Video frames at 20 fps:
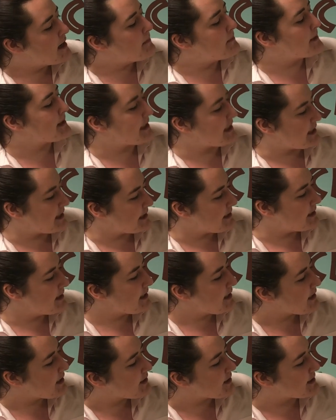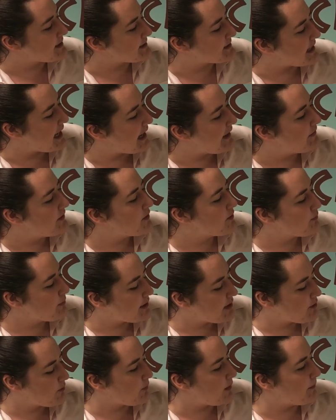But he didn't hear. He sat in the
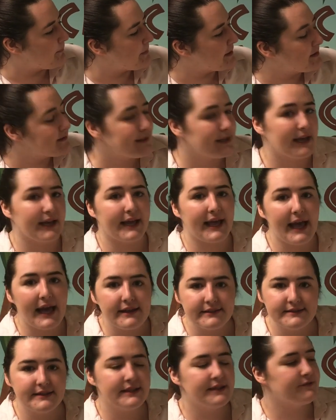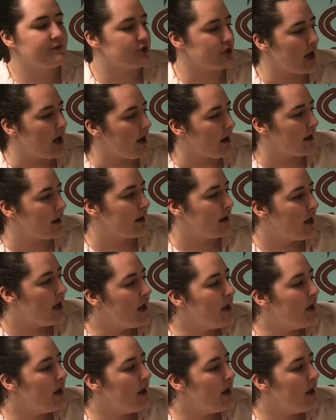rear while building a castle of chalk.